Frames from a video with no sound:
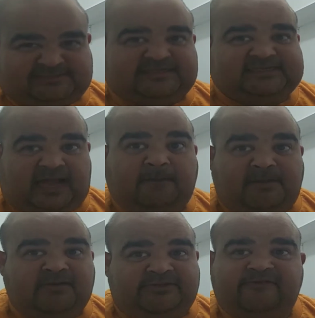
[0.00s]
a lot of
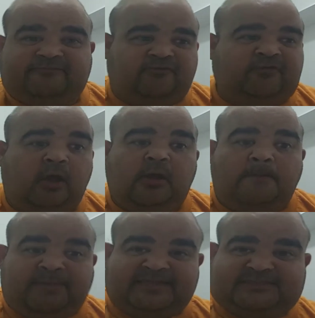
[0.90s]
money right there, folks.
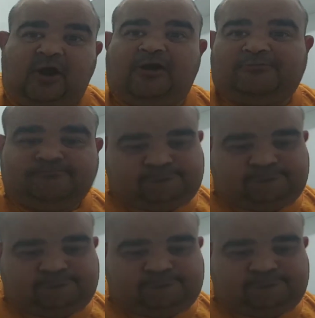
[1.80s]
Pixar,